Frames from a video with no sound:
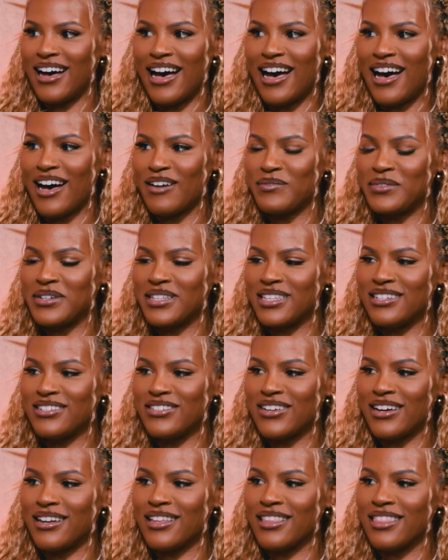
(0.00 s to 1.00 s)
I'm really
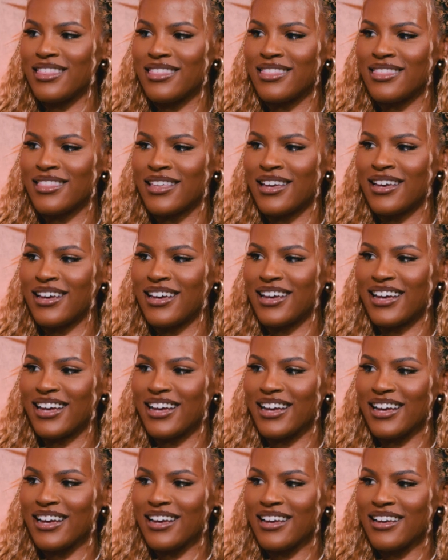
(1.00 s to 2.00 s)
trying to
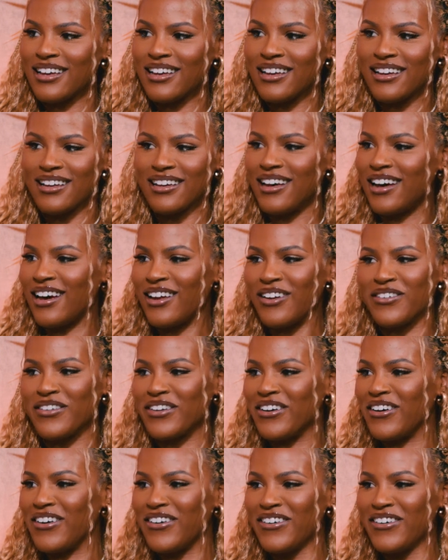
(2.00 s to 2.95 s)
think. I don't know.